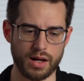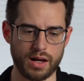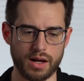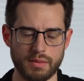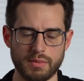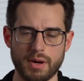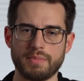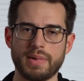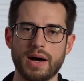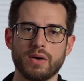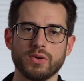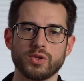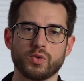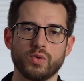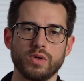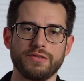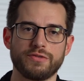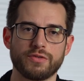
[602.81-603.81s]

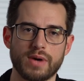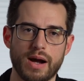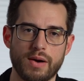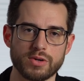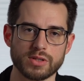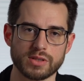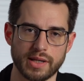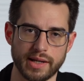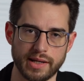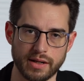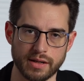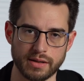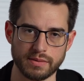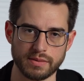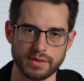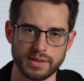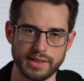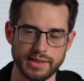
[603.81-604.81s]
About 24 hours
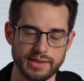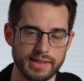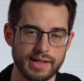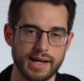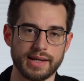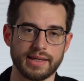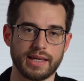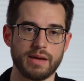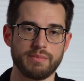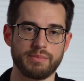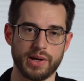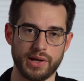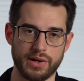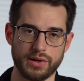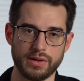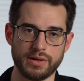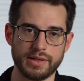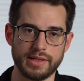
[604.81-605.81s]
later, he did not get
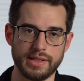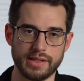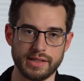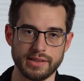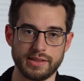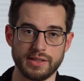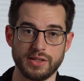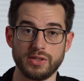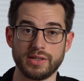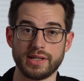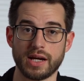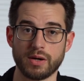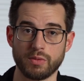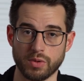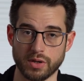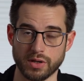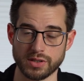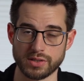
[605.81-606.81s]
better. He continued to
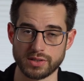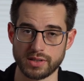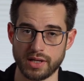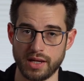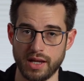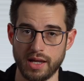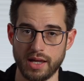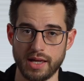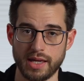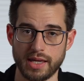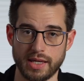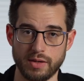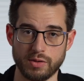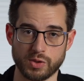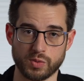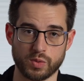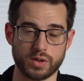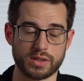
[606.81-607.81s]
get worse.
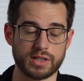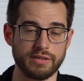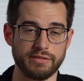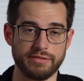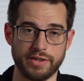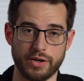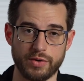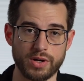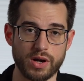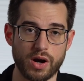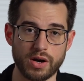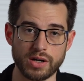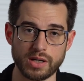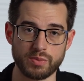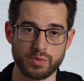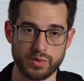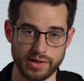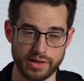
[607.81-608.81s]
He was working very
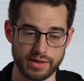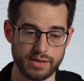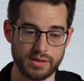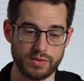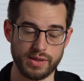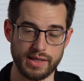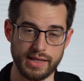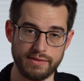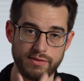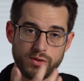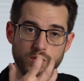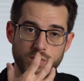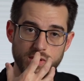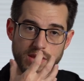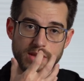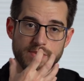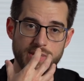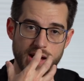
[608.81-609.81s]
hard to breathe, even
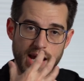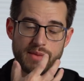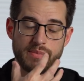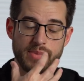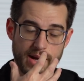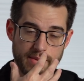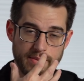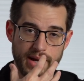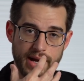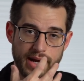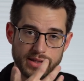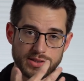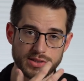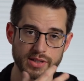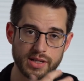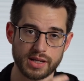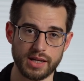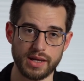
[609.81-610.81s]
with the BiPAP
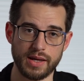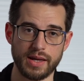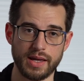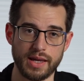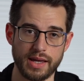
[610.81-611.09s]
mask.